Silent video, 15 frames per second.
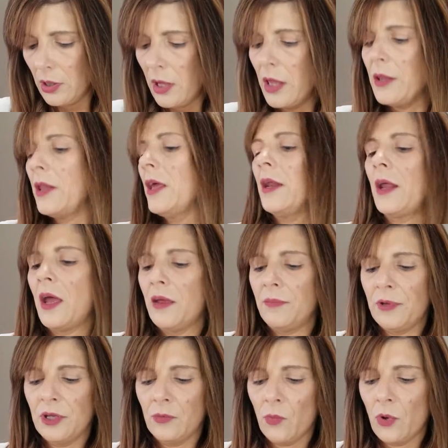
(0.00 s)
And then I've
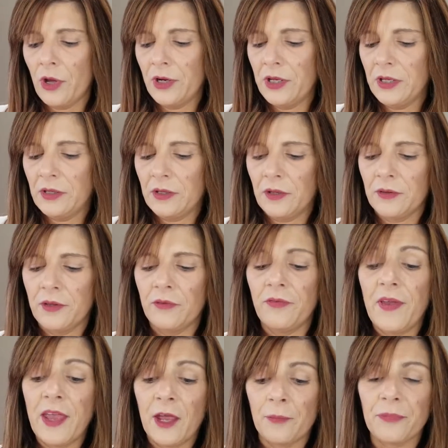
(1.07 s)
been wanting the
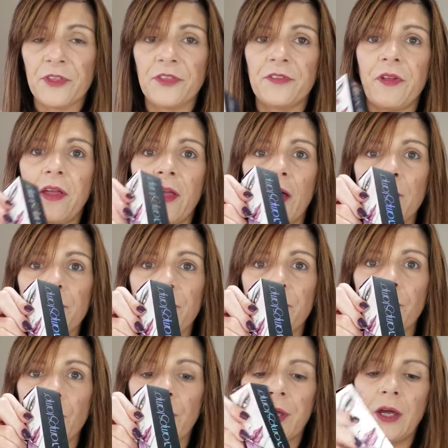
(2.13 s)
Vamp stamp,
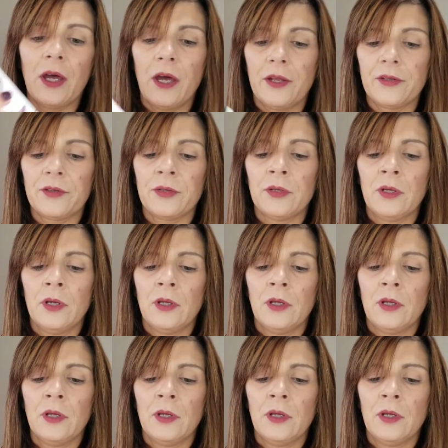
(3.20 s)
so I got